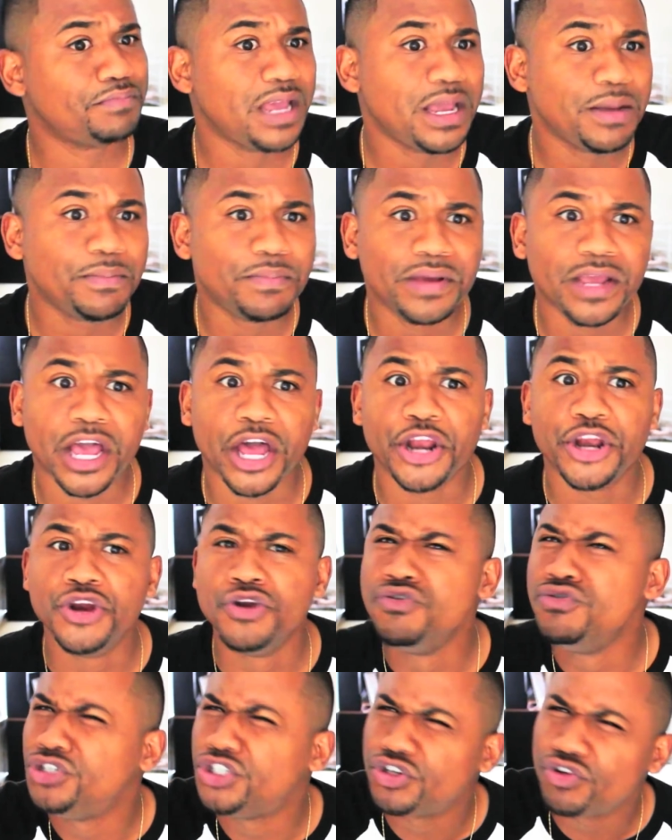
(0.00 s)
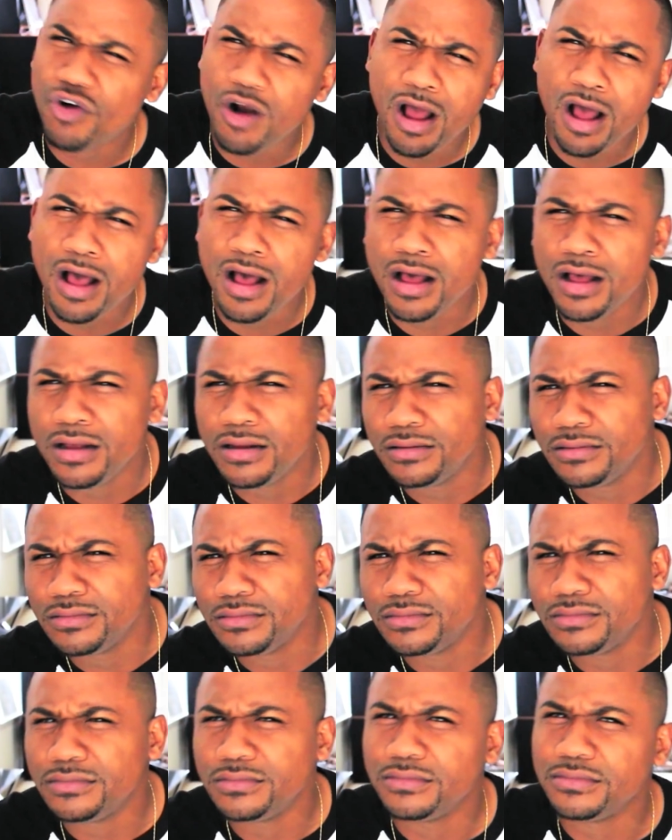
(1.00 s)
Maybe a
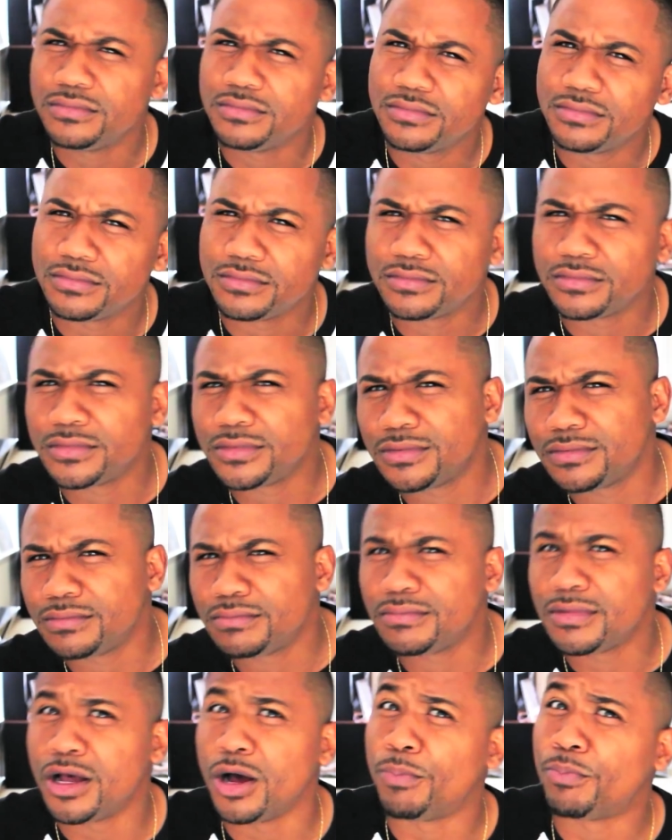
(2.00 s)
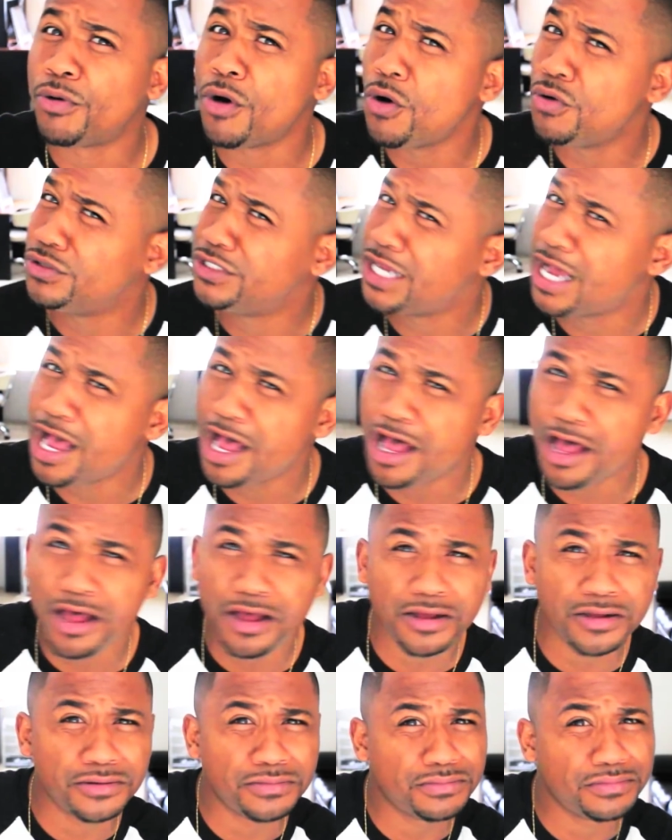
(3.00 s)
neutron, a
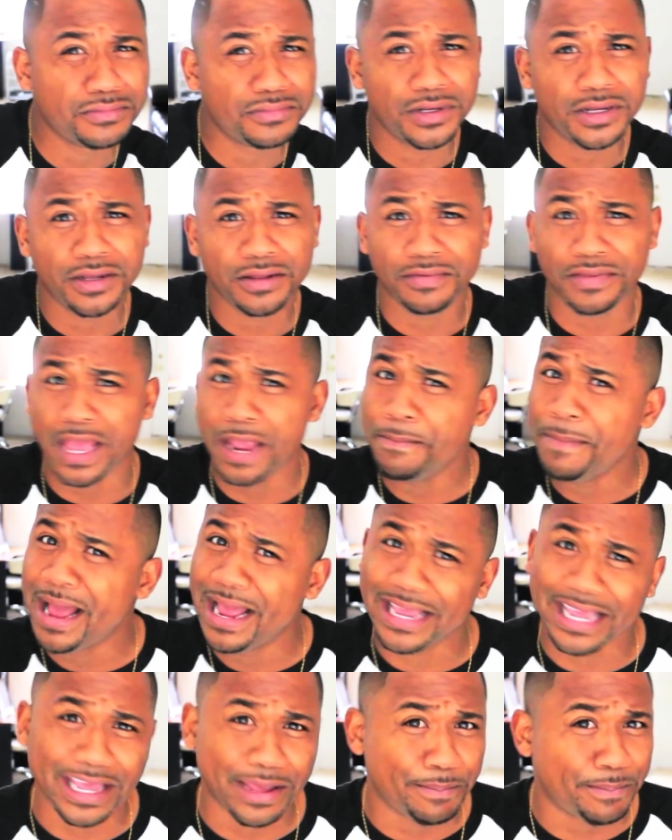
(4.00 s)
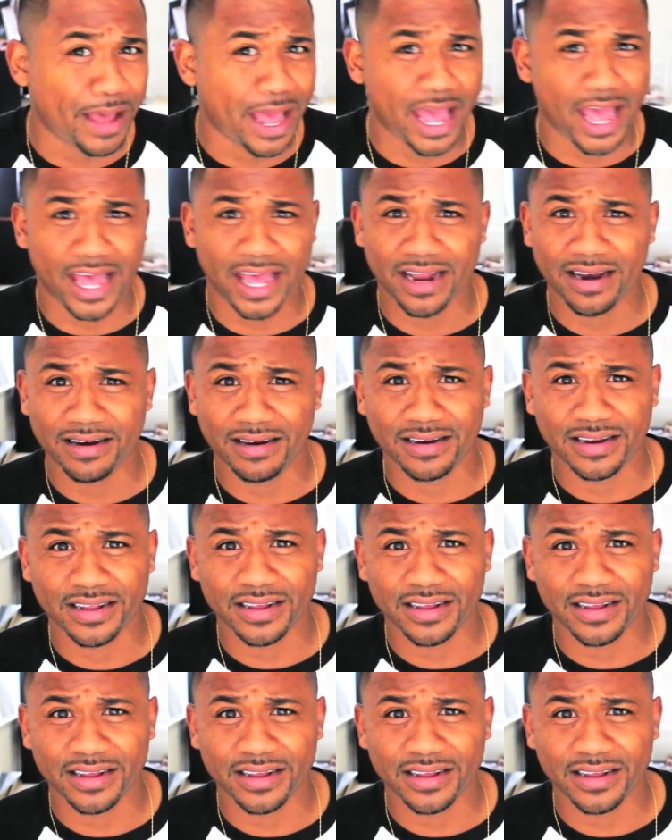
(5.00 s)
proton, they might get mad.